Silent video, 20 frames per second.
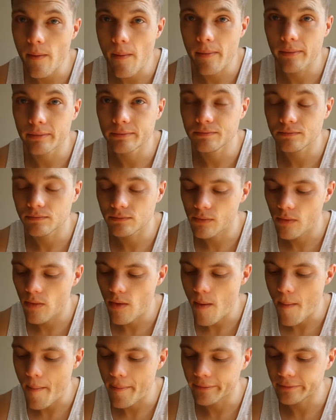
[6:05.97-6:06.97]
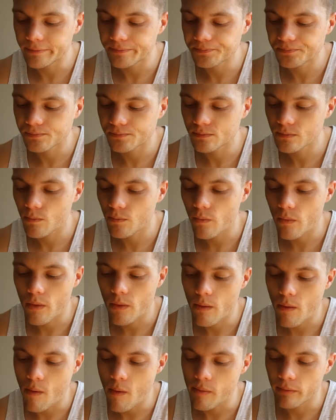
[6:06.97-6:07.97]
do you think, Mr. Ranson?
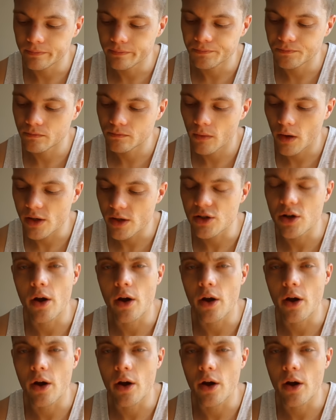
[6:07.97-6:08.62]
It's